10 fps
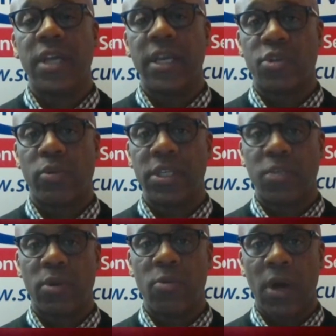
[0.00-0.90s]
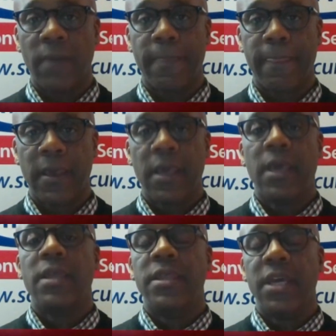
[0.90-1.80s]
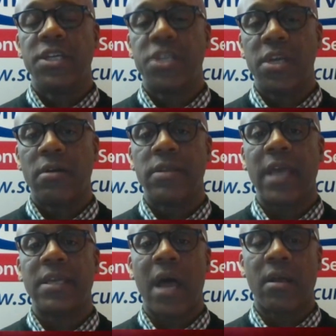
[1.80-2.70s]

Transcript: in twenty twenty-one. This year, that dollar